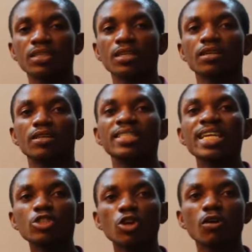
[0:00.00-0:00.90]
The
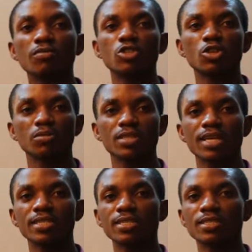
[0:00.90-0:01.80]
nature of the
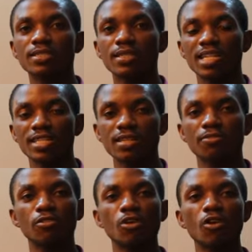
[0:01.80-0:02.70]
substances, that is
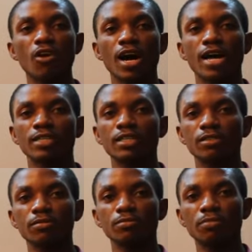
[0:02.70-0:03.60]
the floor and
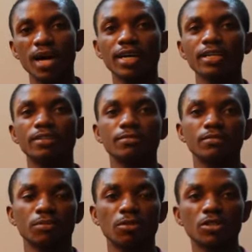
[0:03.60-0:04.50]
the bag,
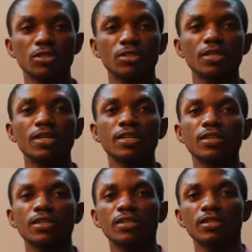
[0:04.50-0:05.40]
the box.
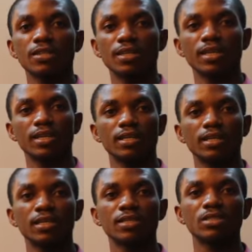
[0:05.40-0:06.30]

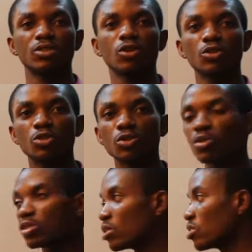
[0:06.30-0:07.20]
It
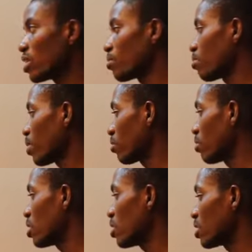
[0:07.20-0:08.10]
controls, those are part
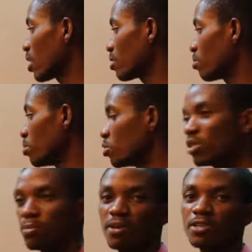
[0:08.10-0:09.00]
of the things that
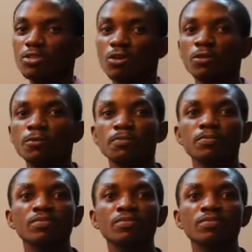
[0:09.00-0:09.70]
mu depends on.